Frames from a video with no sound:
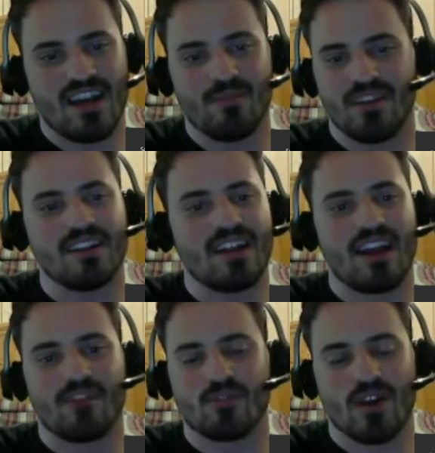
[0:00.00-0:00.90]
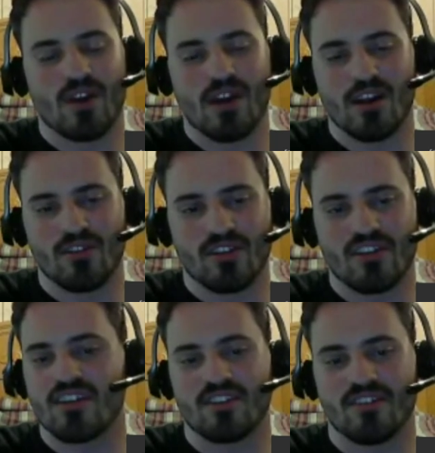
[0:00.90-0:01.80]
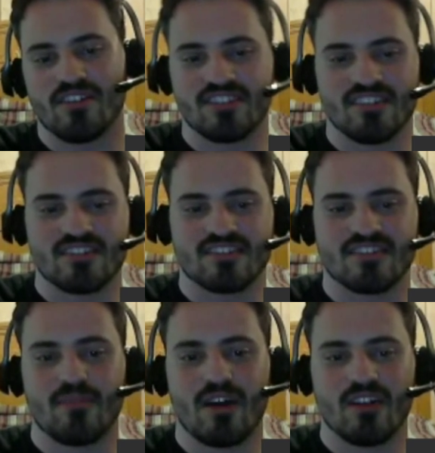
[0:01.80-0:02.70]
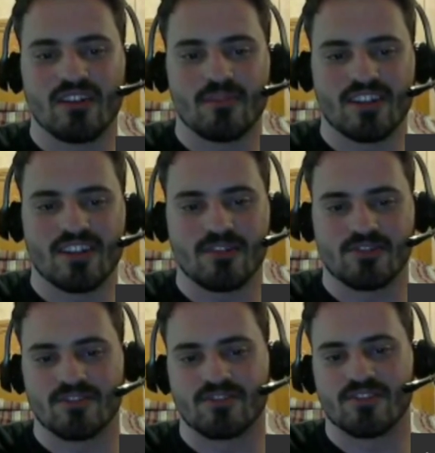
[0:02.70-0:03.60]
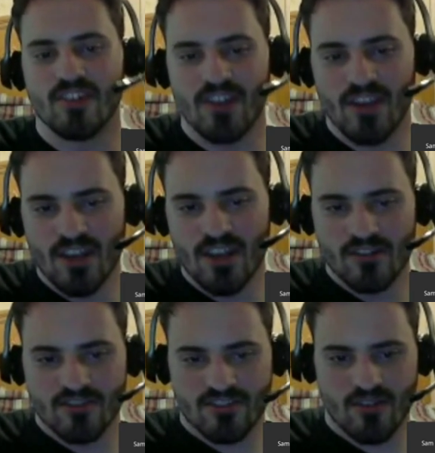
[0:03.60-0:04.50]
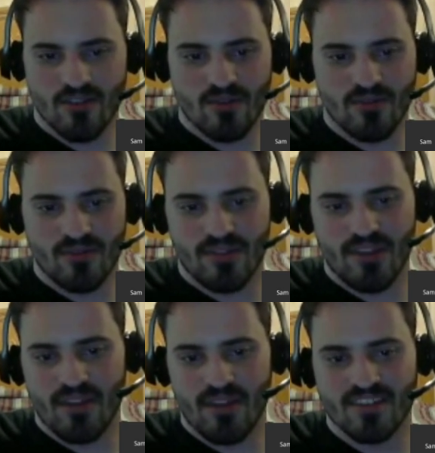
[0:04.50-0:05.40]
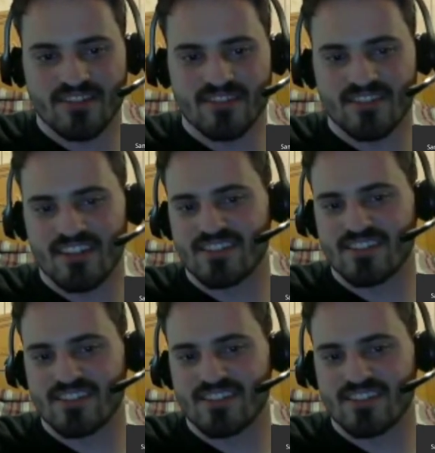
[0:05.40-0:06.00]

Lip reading: I mean, everywhere I look on here, it's about limitations. So, I mean, it's